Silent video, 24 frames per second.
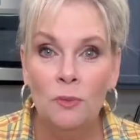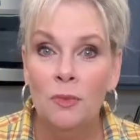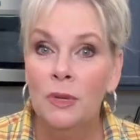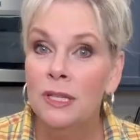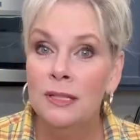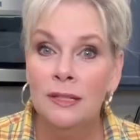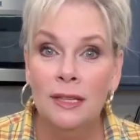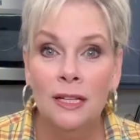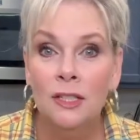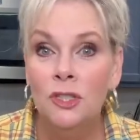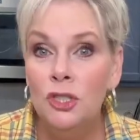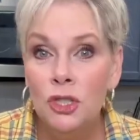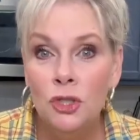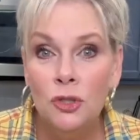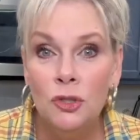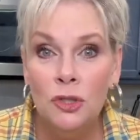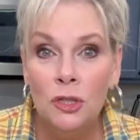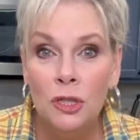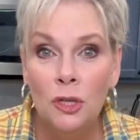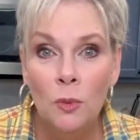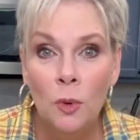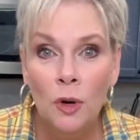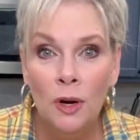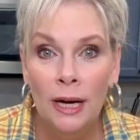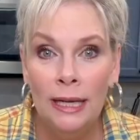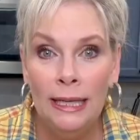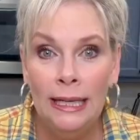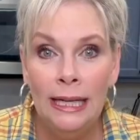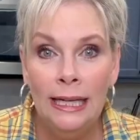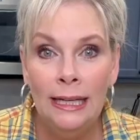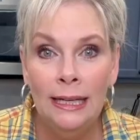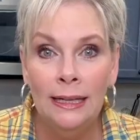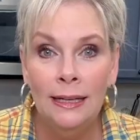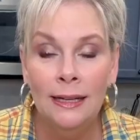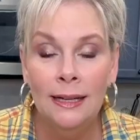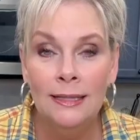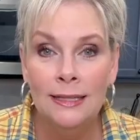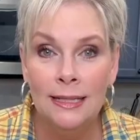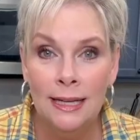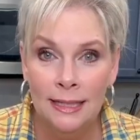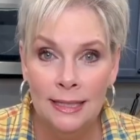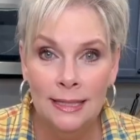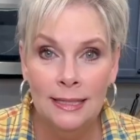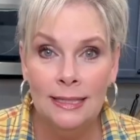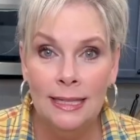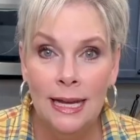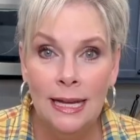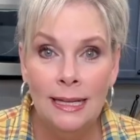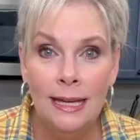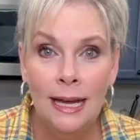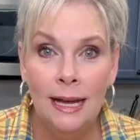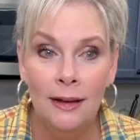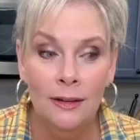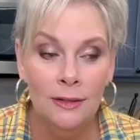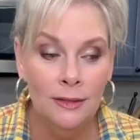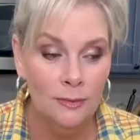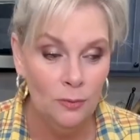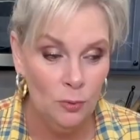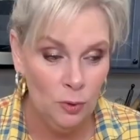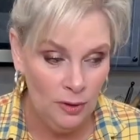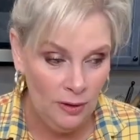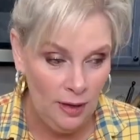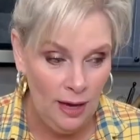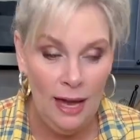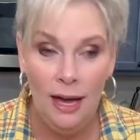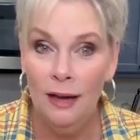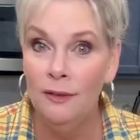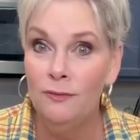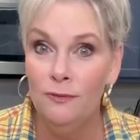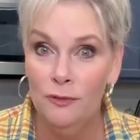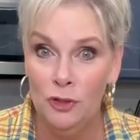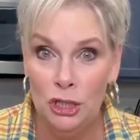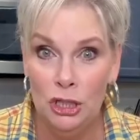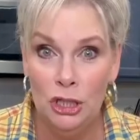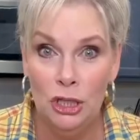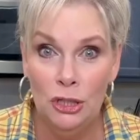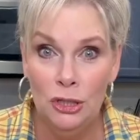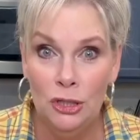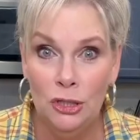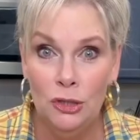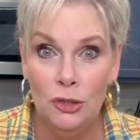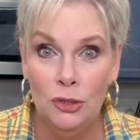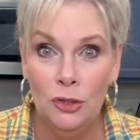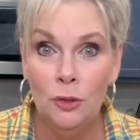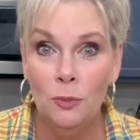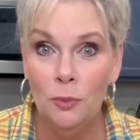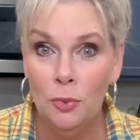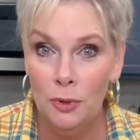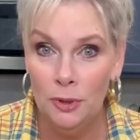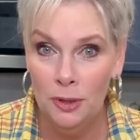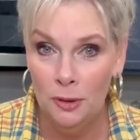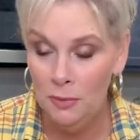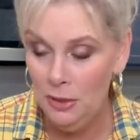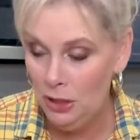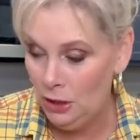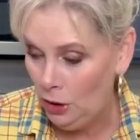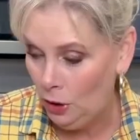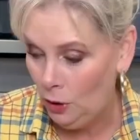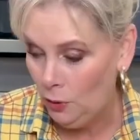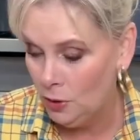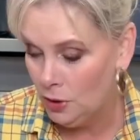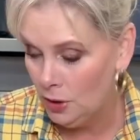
because that's usually where I get it, is at a steakhouse when they have French onion soup on the menu.